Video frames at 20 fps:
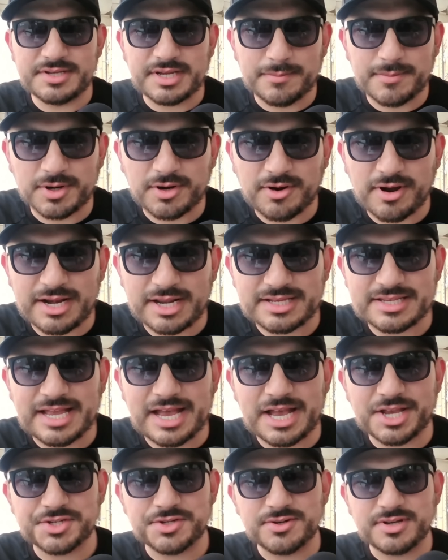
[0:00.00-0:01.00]
go to the
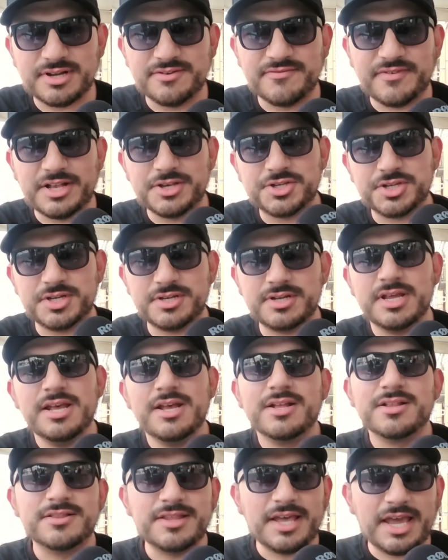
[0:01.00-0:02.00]
Democratic National
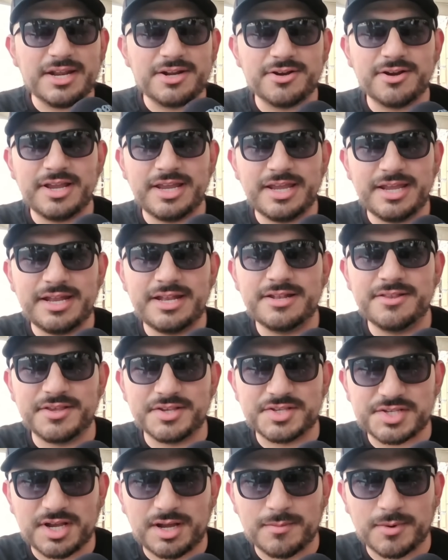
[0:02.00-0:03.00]
Convention later
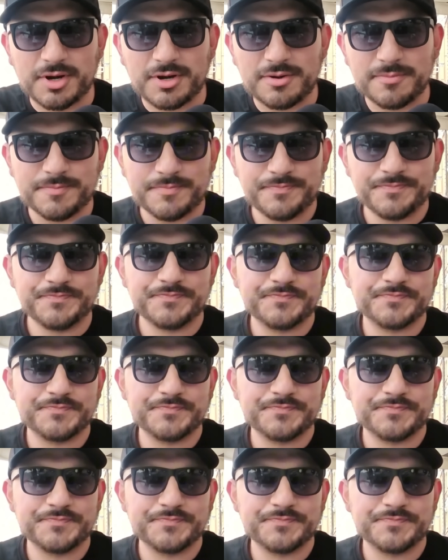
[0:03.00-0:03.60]
in the summer.